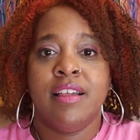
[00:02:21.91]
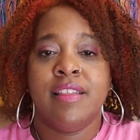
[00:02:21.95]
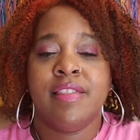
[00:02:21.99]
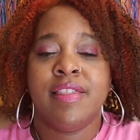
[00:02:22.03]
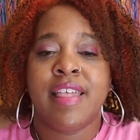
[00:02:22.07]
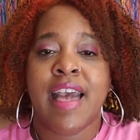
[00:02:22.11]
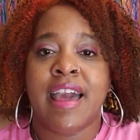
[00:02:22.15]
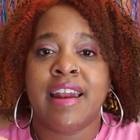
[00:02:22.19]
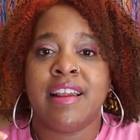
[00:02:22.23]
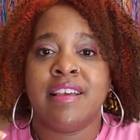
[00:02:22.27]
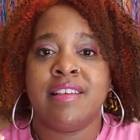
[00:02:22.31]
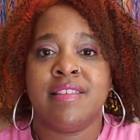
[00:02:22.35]

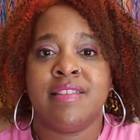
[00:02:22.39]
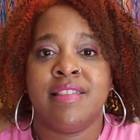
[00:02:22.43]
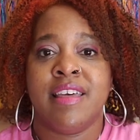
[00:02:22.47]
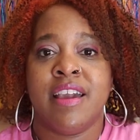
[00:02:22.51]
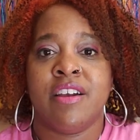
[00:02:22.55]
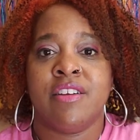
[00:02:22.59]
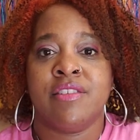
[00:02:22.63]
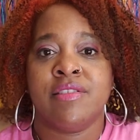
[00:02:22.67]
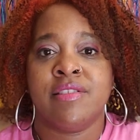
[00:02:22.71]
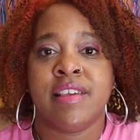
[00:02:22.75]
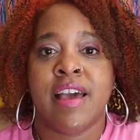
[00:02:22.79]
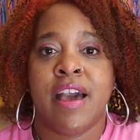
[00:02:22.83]
that is
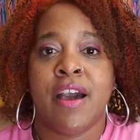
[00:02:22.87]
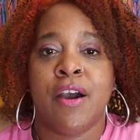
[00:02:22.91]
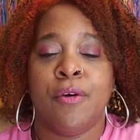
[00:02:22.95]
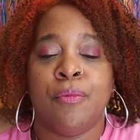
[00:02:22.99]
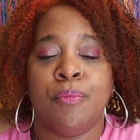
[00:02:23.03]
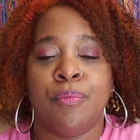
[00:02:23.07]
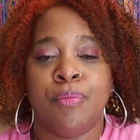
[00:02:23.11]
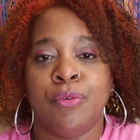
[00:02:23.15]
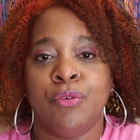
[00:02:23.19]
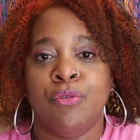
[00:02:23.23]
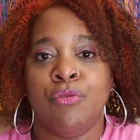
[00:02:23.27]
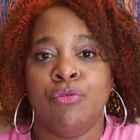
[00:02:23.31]
there to
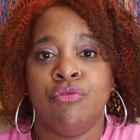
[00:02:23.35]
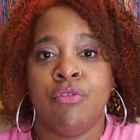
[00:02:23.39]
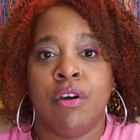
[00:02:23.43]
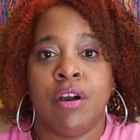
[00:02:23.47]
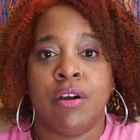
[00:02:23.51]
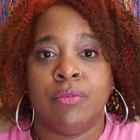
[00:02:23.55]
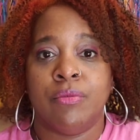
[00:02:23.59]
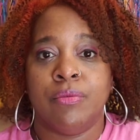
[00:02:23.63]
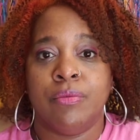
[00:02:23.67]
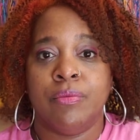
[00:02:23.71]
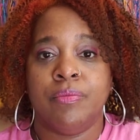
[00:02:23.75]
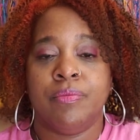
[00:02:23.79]
help you
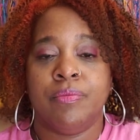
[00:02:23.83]
grow.